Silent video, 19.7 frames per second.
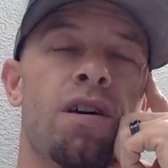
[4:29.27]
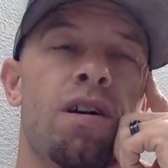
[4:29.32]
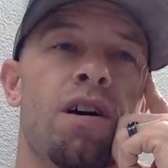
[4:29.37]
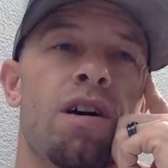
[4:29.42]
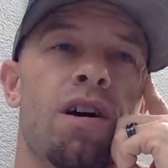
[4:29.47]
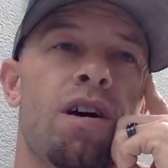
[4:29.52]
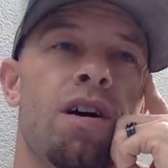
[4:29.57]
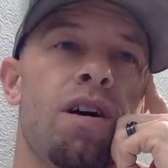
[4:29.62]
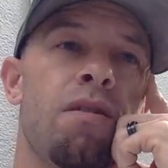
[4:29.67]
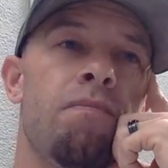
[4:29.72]

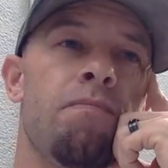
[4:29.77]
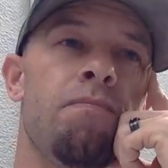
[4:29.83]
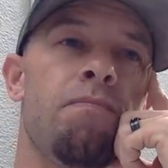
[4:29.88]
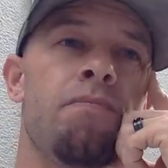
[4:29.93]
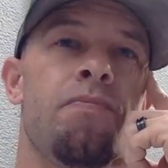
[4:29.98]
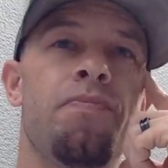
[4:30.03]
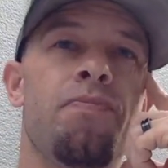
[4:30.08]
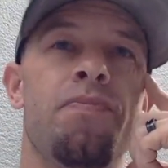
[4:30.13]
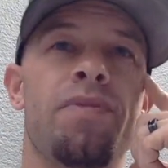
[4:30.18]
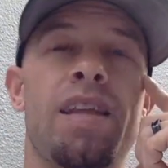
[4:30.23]

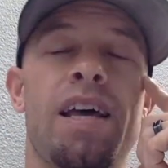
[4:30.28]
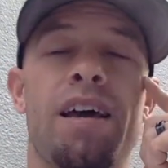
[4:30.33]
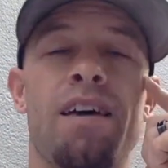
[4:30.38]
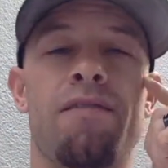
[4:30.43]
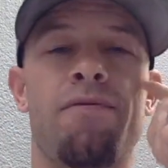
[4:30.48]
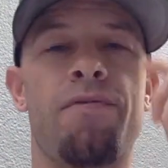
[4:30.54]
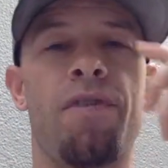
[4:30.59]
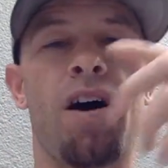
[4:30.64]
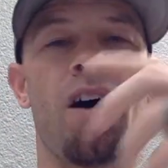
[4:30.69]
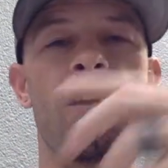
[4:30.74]

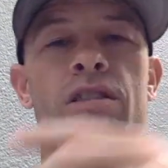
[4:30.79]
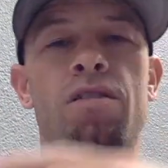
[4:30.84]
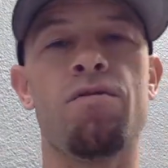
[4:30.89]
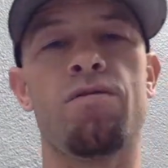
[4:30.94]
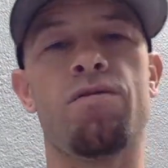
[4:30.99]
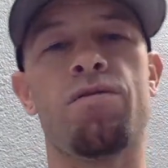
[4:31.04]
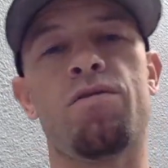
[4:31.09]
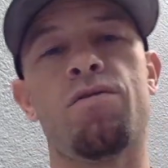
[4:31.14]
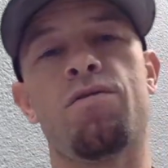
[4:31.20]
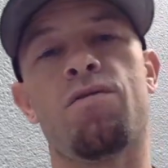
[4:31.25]
that
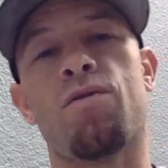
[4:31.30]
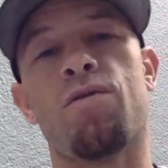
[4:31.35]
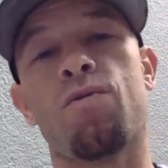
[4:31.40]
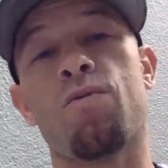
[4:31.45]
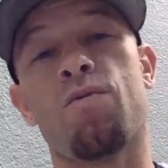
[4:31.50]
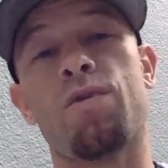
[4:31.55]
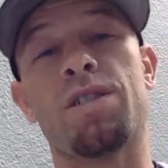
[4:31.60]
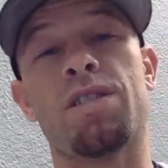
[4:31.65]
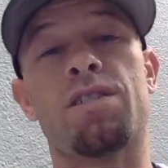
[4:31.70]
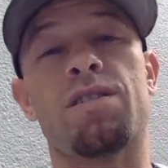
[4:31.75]
followed or
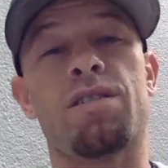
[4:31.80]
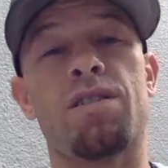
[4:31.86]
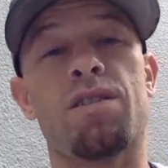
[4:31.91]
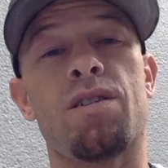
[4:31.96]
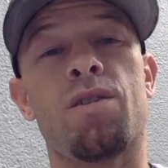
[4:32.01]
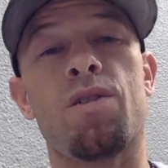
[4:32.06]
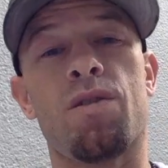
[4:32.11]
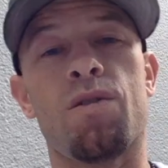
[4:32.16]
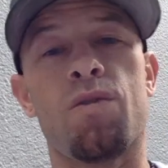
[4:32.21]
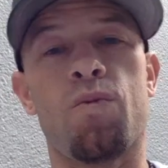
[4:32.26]
was
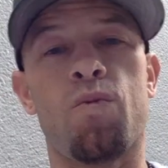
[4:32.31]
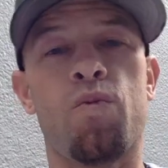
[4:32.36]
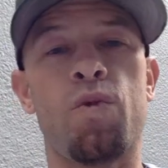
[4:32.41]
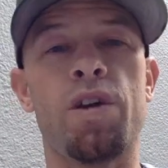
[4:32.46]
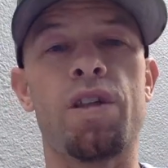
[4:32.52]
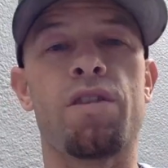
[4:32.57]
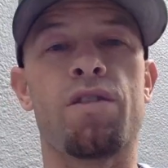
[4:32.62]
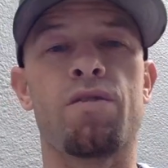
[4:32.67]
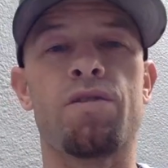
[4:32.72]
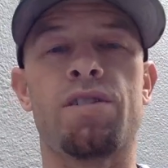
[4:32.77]

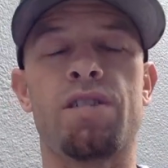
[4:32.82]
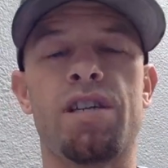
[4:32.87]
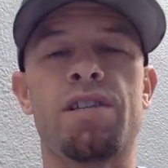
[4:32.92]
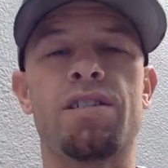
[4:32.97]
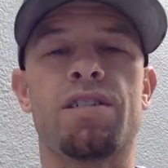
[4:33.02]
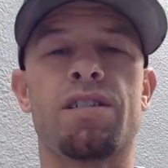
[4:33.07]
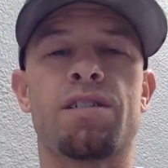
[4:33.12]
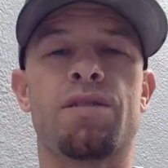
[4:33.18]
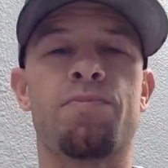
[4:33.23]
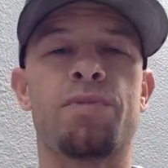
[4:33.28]
with
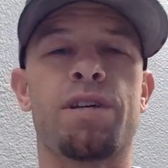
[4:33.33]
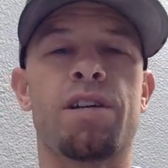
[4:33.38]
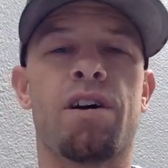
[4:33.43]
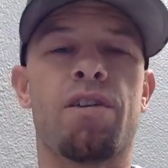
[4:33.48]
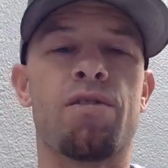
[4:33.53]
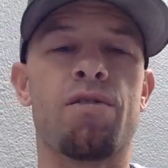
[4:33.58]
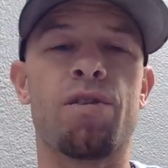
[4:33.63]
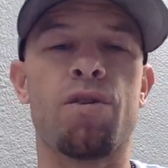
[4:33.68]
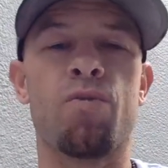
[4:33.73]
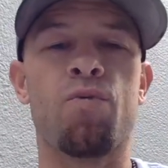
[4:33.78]
Jesus, but not
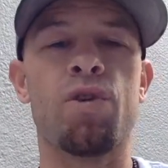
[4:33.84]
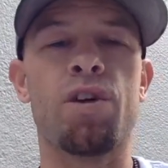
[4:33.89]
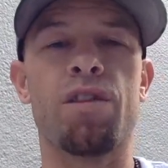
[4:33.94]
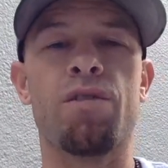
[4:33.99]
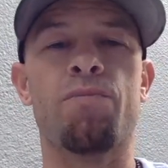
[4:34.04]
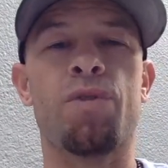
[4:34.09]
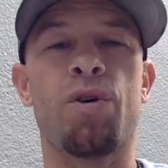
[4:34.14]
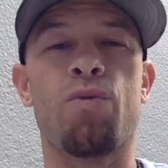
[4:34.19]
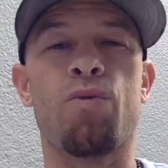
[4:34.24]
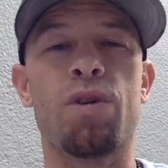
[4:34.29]
only with
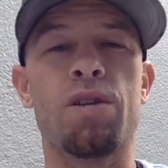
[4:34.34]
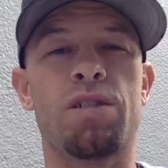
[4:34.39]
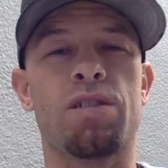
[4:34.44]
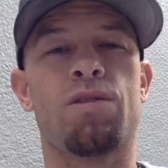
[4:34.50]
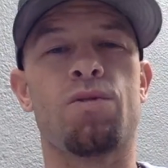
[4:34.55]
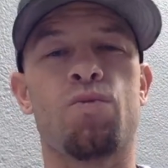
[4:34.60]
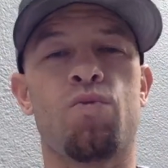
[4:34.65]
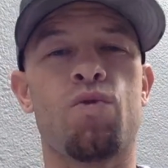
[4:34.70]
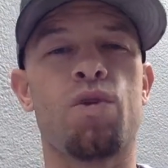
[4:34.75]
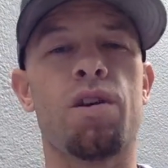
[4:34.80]
him, but
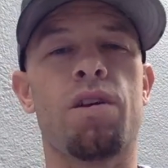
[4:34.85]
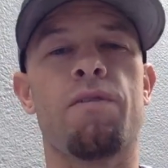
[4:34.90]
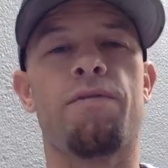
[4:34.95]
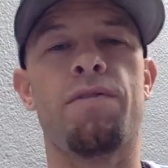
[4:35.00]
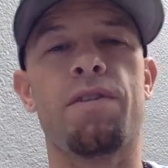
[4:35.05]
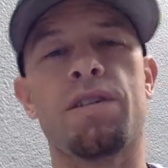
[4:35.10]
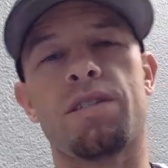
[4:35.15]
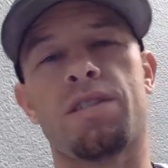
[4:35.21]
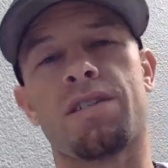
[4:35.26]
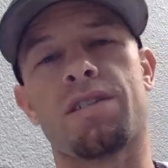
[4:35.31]
was one of
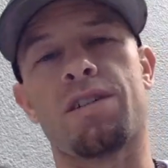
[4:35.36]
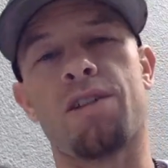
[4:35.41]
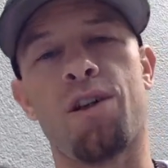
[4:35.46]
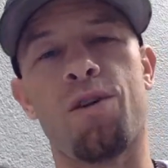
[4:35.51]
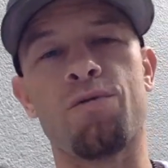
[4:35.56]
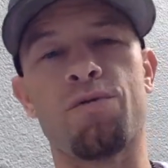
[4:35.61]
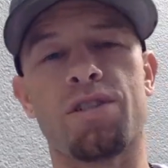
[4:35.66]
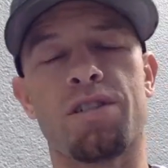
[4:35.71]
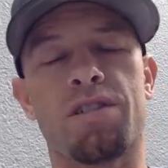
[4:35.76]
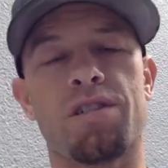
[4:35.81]
his
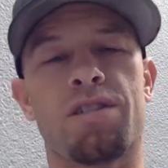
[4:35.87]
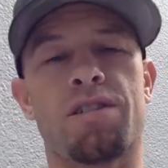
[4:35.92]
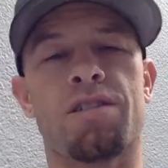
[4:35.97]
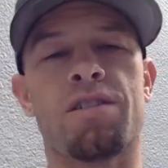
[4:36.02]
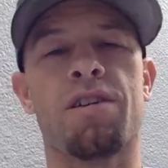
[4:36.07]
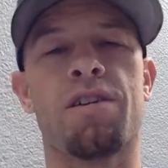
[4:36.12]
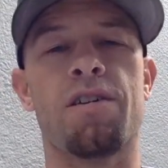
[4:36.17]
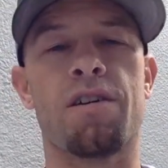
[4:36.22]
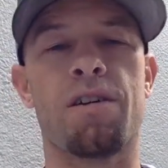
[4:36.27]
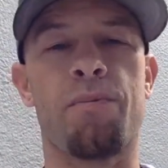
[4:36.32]
closest
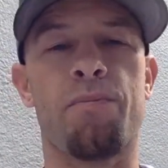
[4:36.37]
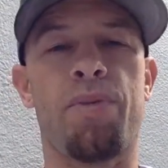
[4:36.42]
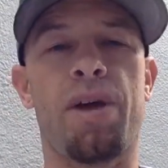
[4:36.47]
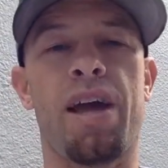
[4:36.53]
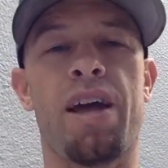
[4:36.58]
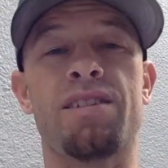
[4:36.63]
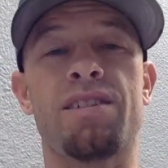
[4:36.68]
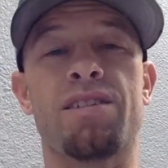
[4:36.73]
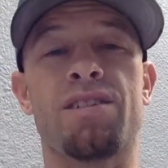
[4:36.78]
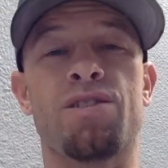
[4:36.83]

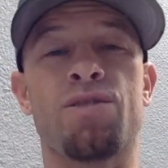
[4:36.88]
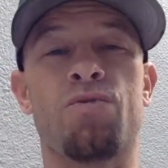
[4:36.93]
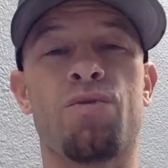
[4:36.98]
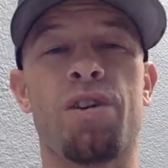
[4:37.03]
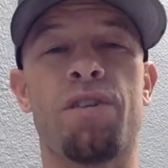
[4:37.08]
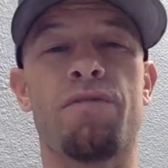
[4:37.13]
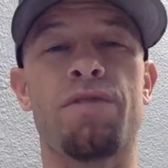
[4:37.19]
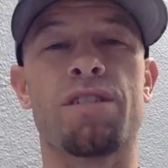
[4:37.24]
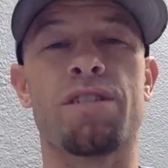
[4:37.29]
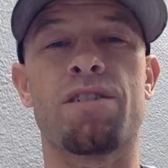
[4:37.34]
companions, one
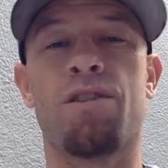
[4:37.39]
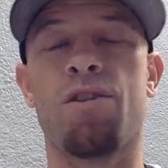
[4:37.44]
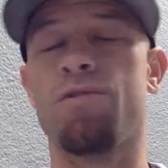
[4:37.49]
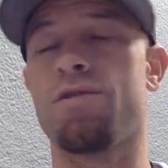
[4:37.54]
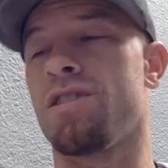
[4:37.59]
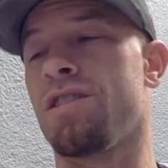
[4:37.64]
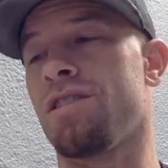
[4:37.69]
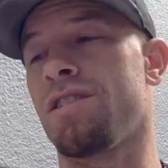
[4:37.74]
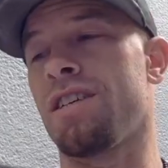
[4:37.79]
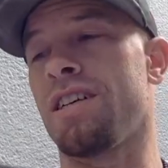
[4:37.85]
of his
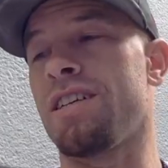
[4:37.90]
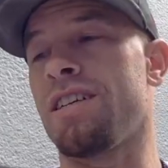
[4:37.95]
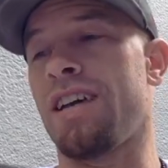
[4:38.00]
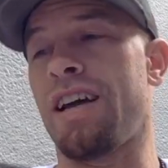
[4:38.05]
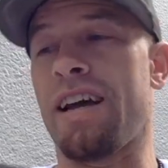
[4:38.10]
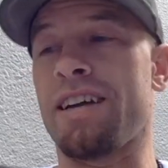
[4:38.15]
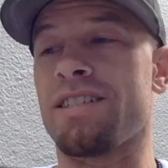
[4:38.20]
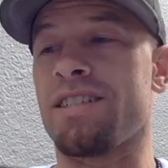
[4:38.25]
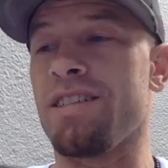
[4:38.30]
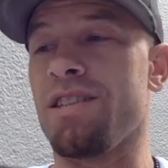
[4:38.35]
closest,
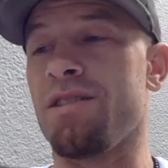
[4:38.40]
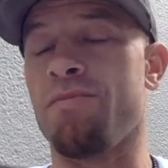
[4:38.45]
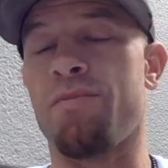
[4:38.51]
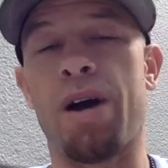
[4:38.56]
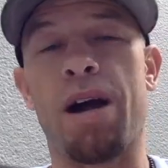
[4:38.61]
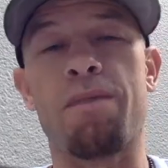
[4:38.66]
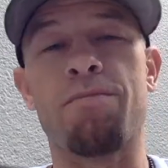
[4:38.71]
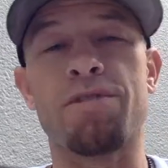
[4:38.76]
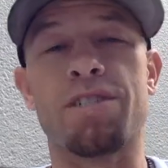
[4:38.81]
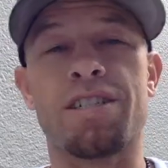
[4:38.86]
actually the
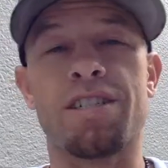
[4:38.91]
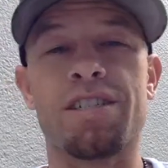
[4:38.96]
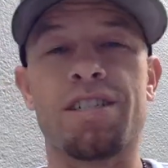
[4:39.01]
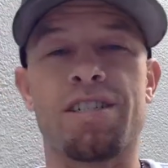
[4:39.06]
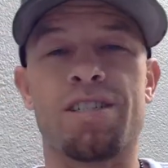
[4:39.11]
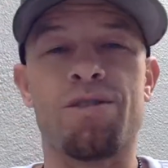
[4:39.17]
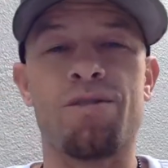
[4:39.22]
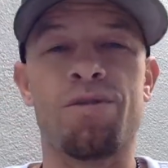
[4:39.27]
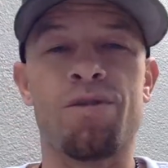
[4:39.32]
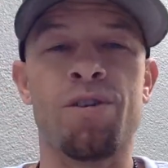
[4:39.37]
Bible
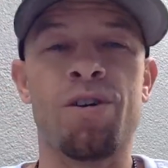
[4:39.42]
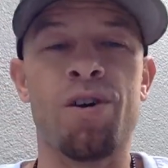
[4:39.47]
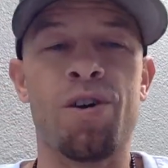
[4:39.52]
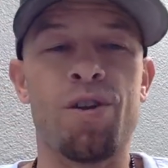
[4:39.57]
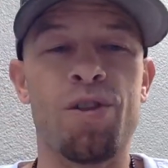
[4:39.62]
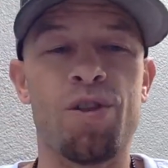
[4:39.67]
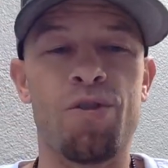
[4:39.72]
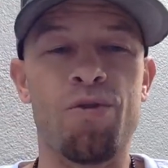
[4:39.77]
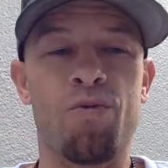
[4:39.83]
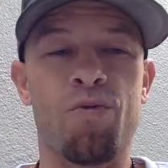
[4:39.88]
says the
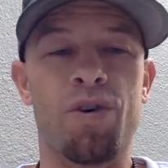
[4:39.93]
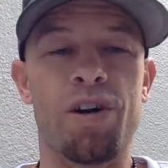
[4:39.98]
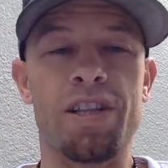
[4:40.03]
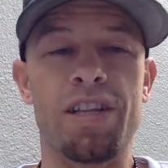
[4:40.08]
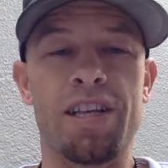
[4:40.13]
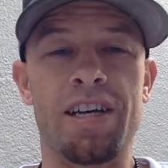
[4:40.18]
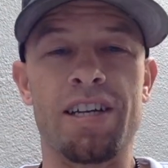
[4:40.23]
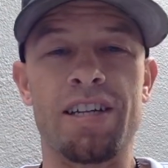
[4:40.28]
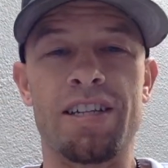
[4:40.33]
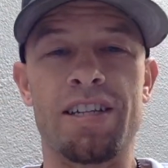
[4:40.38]
one
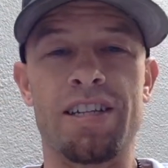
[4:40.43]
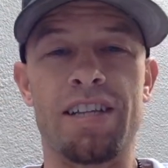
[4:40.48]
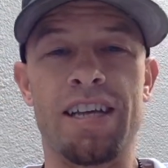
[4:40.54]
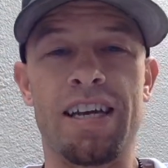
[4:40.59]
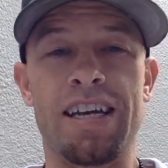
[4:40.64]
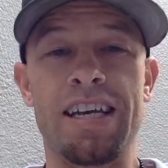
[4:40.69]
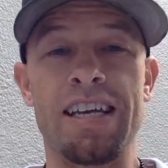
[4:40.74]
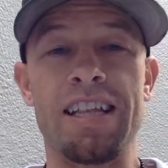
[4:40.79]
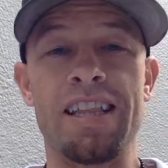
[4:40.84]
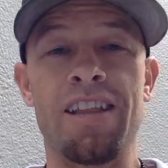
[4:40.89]

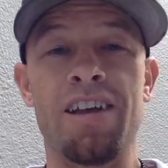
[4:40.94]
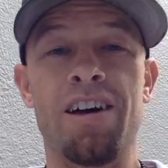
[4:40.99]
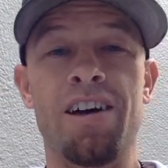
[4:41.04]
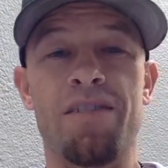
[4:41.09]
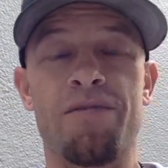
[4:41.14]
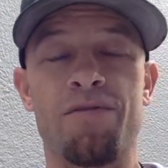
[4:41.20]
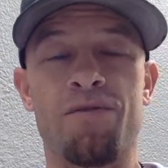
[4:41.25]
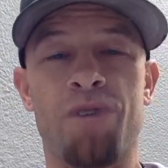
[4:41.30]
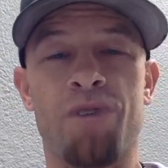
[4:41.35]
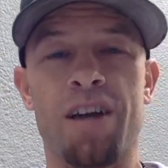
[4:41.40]
that he
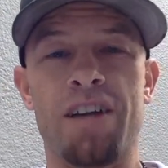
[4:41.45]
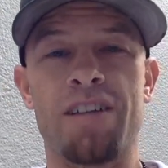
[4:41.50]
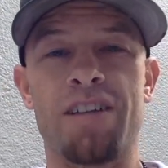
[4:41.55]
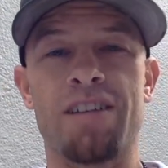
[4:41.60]
loved, right?